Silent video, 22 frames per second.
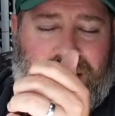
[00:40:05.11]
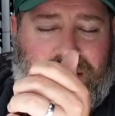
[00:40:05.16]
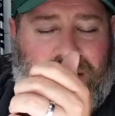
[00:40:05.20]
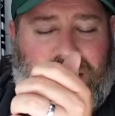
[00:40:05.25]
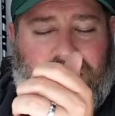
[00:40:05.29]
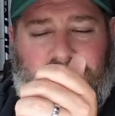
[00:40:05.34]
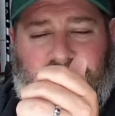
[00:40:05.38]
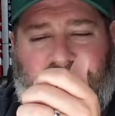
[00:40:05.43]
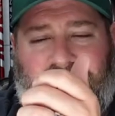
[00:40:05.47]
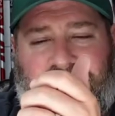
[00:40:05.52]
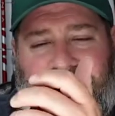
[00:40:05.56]
I
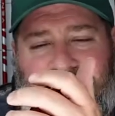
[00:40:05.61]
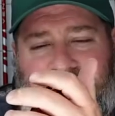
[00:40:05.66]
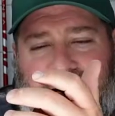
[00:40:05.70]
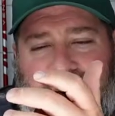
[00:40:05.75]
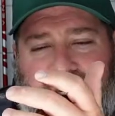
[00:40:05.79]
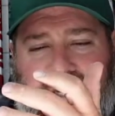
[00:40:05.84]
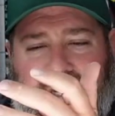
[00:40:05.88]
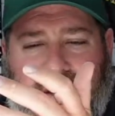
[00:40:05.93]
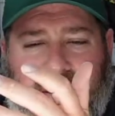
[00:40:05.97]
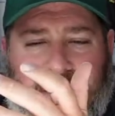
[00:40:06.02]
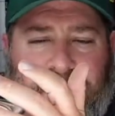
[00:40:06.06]
mean, with a
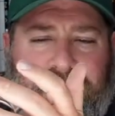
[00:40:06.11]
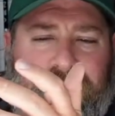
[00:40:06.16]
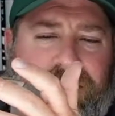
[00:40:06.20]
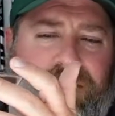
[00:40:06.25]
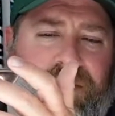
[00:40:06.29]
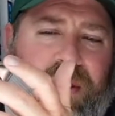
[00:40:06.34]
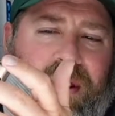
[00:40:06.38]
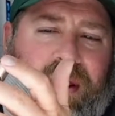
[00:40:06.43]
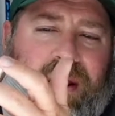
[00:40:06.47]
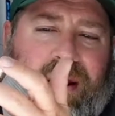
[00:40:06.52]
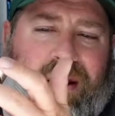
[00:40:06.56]
52,
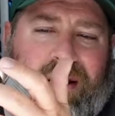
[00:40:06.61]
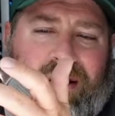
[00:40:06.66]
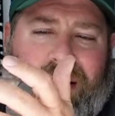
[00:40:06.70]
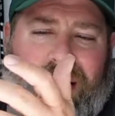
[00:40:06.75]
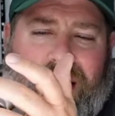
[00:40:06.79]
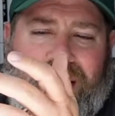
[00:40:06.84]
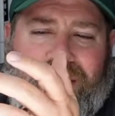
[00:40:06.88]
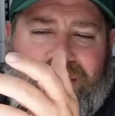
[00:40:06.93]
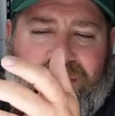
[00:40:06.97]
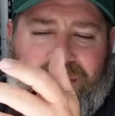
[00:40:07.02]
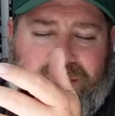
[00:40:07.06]

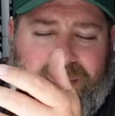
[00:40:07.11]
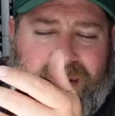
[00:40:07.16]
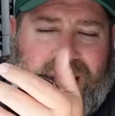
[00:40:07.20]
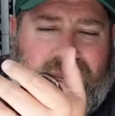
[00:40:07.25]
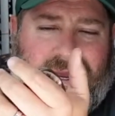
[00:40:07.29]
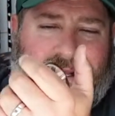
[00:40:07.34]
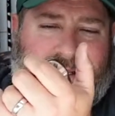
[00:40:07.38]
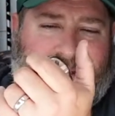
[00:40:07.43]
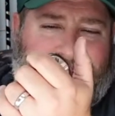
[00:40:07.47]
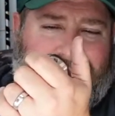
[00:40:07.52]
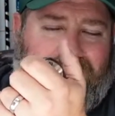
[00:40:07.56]
for
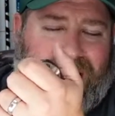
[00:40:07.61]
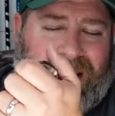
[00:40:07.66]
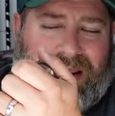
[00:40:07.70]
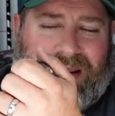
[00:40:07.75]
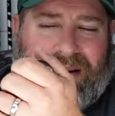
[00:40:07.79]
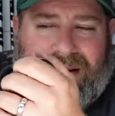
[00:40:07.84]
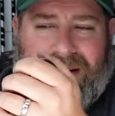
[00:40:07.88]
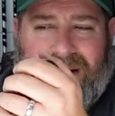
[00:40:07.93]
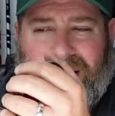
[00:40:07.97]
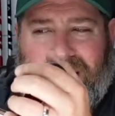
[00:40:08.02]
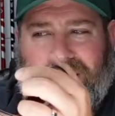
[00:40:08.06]
me, it's like,
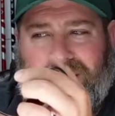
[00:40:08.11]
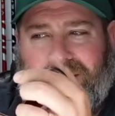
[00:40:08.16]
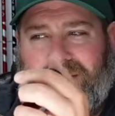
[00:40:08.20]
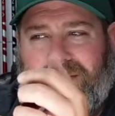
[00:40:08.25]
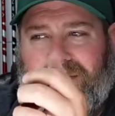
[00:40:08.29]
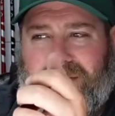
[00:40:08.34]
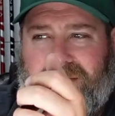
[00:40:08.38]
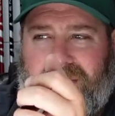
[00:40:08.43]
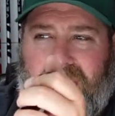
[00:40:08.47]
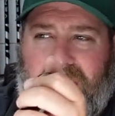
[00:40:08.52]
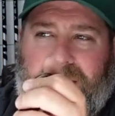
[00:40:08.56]

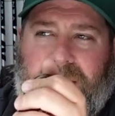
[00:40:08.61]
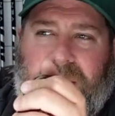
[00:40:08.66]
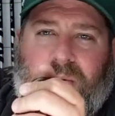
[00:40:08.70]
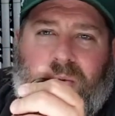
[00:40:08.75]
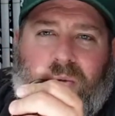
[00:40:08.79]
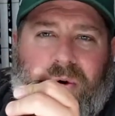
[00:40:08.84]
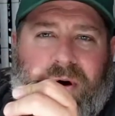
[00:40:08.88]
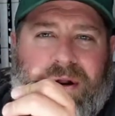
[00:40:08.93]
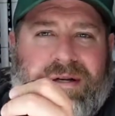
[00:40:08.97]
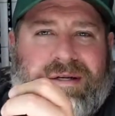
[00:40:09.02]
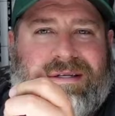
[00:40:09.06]
maybe
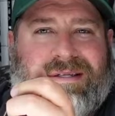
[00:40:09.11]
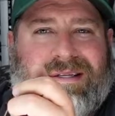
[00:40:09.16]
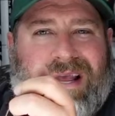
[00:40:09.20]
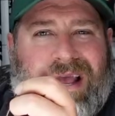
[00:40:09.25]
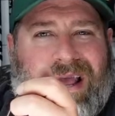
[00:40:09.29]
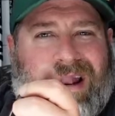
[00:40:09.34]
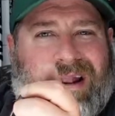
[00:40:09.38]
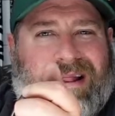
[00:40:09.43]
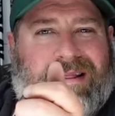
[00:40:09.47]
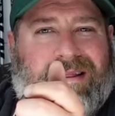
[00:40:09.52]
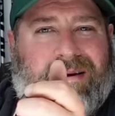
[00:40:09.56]

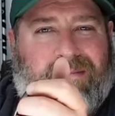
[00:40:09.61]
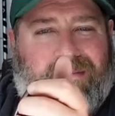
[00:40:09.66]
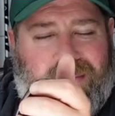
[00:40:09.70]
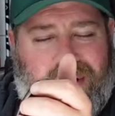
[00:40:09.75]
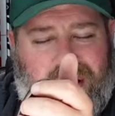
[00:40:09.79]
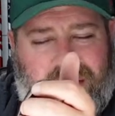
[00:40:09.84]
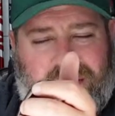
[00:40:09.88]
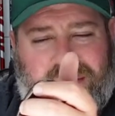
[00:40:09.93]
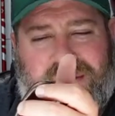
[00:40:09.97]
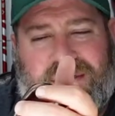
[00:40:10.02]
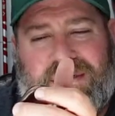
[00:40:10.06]
110 at the
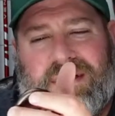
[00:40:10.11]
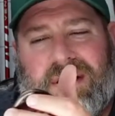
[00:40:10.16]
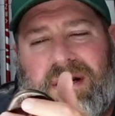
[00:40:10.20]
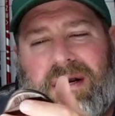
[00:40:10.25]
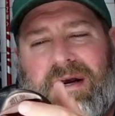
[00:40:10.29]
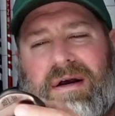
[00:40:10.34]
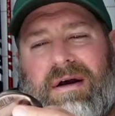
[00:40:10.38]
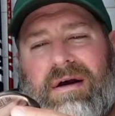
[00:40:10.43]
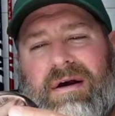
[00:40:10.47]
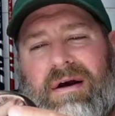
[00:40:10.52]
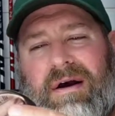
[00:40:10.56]
most.
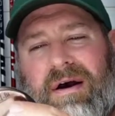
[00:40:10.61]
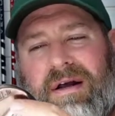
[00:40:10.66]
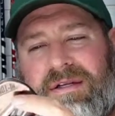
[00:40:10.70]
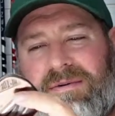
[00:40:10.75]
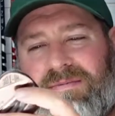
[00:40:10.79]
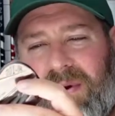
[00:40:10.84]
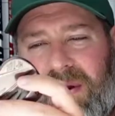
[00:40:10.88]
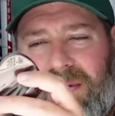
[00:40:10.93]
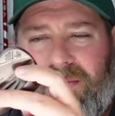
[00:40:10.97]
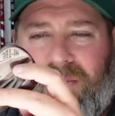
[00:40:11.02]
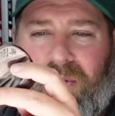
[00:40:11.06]
It's
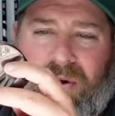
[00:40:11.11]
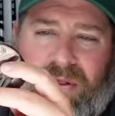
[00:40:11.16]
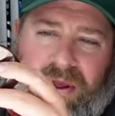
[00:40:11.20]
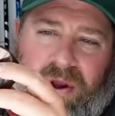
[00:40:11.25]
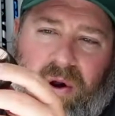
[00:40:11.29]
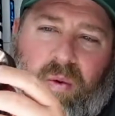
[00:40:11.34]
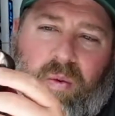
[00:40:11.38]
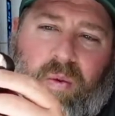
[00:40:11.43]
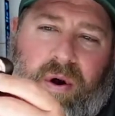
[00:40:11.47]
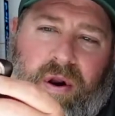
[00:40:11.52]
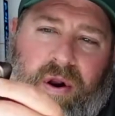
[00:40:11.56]
probably more like
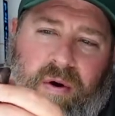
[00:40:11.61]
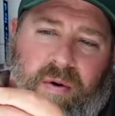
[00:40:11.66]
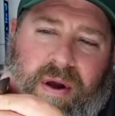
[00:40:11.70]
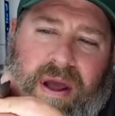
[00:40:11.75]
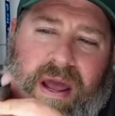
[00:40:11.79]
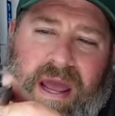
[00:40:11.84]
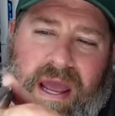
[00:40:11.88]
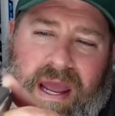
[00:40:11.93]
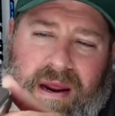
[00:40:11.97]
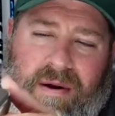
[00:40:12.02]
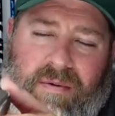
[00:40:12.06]
a
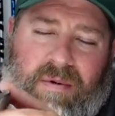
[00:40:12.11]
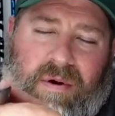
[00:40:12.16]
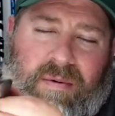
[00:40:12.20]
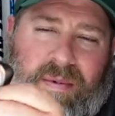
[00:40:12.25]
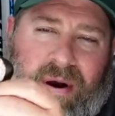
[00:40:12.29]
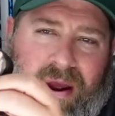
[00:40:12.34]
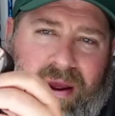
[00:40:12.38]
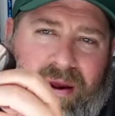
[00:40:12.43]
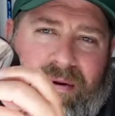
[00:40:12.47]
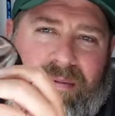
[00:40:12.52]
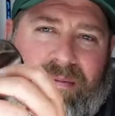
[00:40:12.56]
108, where
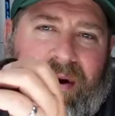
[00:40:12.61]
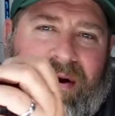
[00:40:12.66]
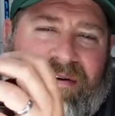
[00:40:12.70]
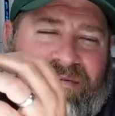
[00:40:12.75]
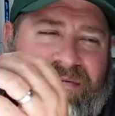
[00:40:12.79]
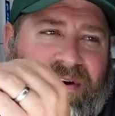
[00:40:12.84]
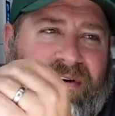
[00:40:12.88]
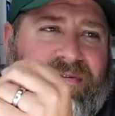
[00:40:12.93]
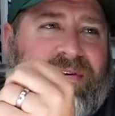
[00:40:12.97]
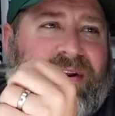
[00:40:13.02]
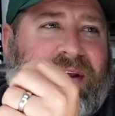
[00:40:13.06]
my
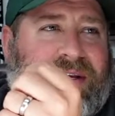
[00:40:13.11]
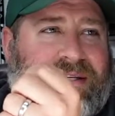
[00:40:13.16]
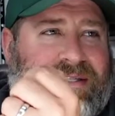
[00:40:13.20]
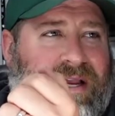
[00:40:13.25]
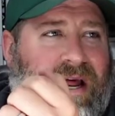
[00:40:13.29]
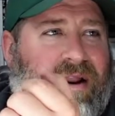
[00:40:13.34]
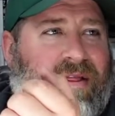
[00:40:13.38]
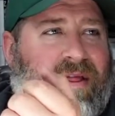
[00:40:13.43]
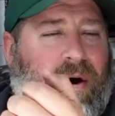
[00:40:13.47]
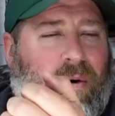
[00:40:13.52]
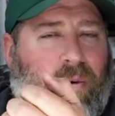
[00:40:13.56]
50 is
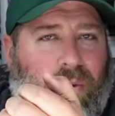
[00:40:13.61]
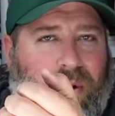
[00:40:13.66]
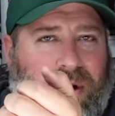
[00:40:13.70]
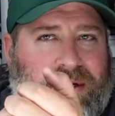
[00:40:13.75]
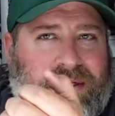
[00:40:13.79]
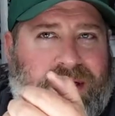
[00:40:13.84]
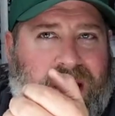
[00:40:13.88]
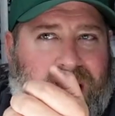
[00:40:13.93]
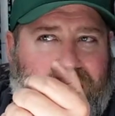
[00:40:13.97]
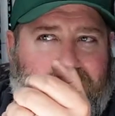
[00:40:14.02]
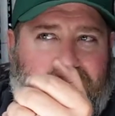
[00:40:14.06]
kind of that
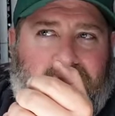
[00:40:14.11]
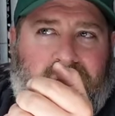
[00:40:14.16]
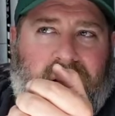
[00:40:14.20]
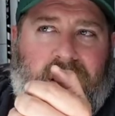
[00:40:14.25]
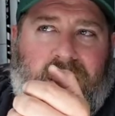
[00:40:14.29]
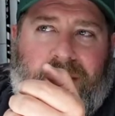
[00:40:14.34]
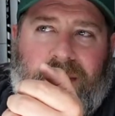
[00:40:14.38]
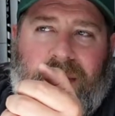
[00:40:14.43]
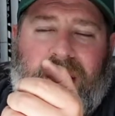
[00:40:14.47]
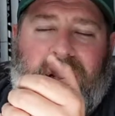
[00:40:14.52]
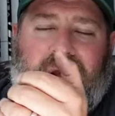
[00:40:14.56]
110
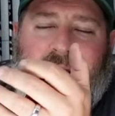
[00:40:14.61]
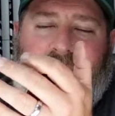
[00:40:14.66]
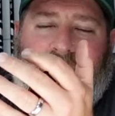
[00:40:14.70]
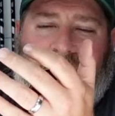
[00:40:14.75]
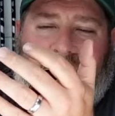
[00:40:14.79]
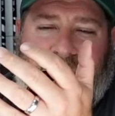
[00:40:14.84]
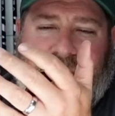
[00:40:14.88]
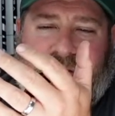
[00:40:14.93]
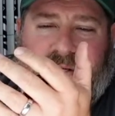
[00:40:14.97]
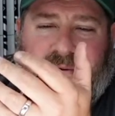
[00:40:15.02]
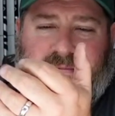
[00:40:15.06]
club.
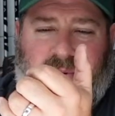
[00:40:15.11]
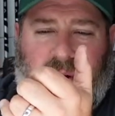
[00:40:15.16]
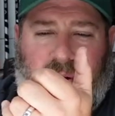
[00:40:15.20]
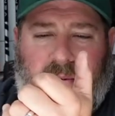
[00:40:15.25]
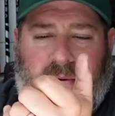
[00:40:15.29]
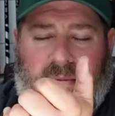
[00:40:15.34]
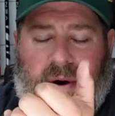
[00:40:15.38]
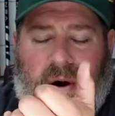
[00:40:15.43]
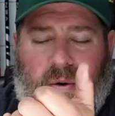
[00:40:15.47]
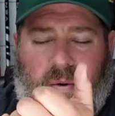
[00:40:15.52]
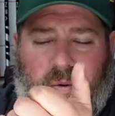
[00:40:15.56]
This is
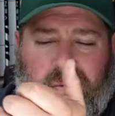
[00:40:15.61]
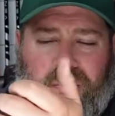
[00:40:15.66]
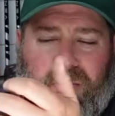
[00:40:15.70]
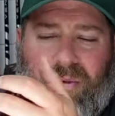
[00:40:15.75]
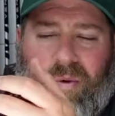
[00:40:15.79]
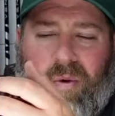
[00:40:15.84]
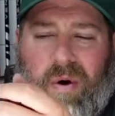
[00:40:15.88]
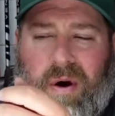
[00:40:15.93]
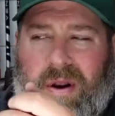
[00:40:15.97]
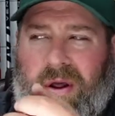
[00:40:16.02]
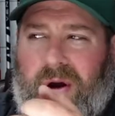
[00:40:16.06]
probably about
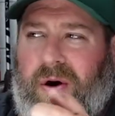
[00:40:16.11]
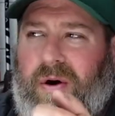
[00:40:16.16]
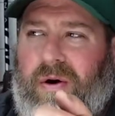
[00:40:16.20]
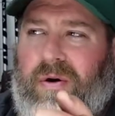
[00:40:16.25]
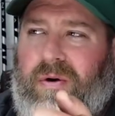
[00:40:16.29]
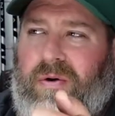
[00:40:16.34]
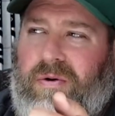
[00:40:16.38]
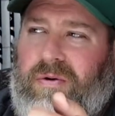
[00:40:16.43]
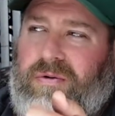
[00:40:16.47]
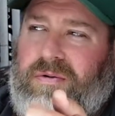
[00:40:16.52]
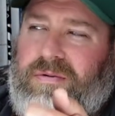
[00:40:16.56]

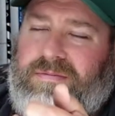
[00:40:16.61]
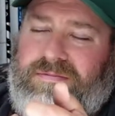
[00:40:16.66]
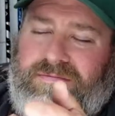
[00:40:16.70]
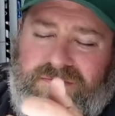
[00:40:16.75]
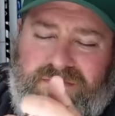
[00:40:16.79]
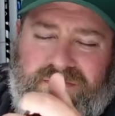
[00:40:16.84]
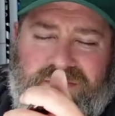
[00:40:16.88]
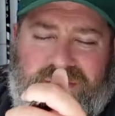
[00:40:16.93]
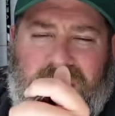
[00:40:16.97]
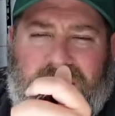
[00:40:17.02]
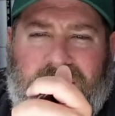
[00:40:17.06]
10,
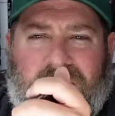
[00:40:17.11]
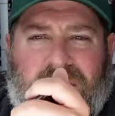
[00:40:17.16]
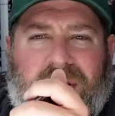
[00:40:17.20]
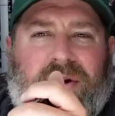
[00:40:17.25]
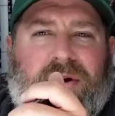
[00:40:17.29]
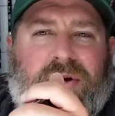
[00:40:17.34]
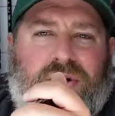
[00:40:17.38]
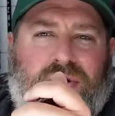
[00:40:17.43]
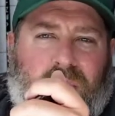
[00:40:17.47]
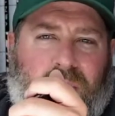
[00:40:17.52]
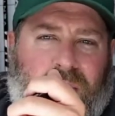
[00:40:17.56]
maybe a
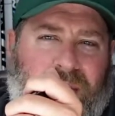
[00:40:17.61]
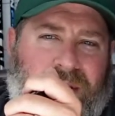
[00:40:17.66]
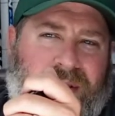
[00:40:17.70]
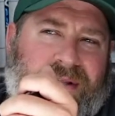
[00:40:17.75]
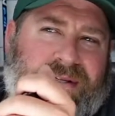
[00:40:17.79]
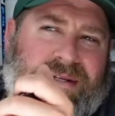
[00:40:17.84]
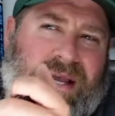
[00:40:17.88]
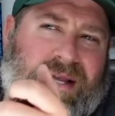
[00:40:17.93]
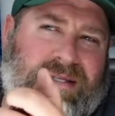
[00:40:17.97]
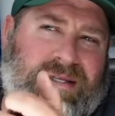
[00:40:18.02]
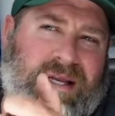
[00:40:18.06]
little shorter.
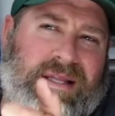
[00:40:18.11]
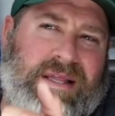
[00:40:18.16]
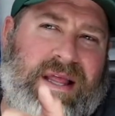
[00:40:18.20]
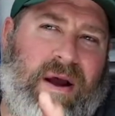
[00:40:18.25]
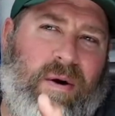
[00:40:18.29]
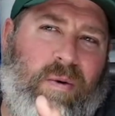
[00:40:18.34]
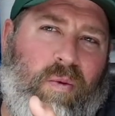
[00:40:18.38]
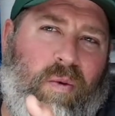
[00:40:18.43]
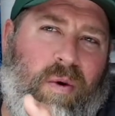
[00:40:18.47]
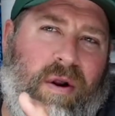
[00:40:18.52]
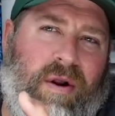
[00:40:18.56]
It's like
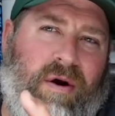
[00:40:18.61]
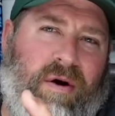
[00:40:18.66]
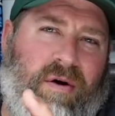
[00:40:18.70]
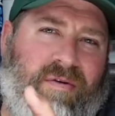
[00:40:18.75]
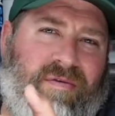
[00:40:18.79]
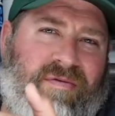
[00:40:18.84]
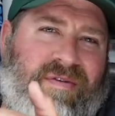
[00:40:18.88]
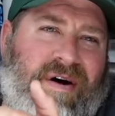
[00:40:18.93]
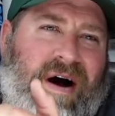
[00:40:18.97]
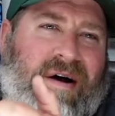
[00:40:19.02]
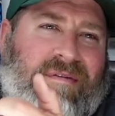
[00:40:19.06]
that
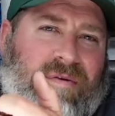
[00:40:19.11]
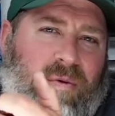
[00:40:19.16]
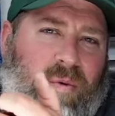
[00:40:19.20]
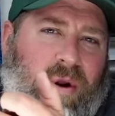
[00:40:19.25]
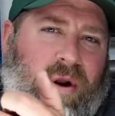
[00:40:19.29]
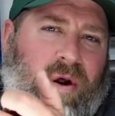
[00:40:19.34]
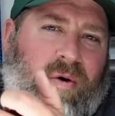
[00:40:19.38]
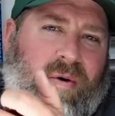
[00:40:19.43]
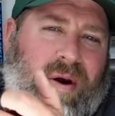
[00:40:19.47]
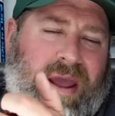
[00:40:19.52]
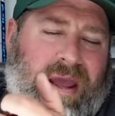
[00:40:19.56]
105 to
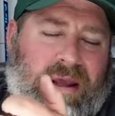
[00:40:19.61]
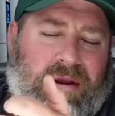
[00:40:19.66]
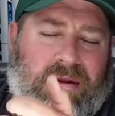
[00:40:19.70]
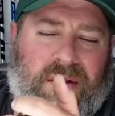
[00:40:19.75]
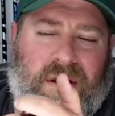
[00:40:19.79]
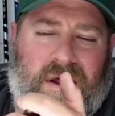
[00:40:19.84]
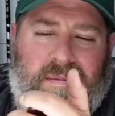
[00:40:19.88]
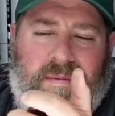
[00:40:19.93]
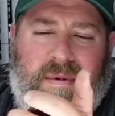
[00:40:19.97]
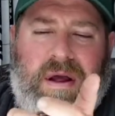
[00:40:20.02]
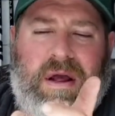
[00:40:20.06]
108
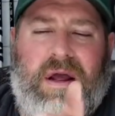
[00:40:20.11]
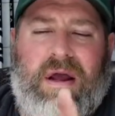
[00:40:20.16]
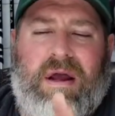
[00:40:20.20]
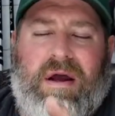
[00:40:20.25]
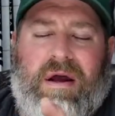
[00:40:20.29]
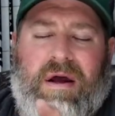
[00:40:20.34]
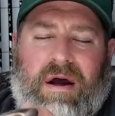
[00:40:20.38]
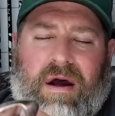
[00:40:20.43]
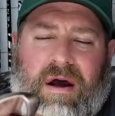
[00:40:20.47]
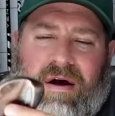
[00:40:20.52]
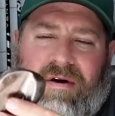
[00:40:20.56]
club
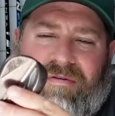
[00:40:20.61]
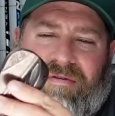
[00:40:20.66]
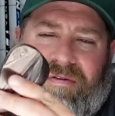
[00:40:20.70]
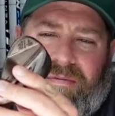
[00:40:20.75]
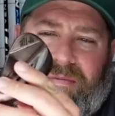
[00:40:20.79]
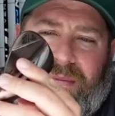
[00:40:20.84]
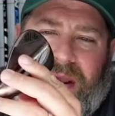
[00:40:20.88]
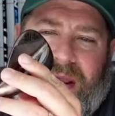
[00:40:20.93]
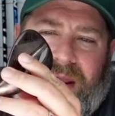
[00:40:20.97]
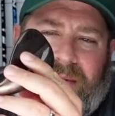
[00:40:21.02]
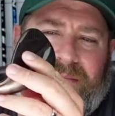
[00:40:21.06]
for
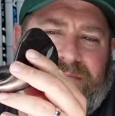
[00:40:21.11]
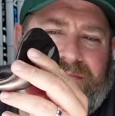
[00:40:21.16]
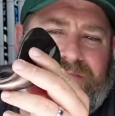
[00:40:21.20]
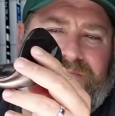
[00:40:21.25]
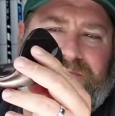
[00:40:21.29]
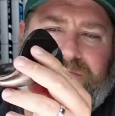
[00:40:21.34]
me.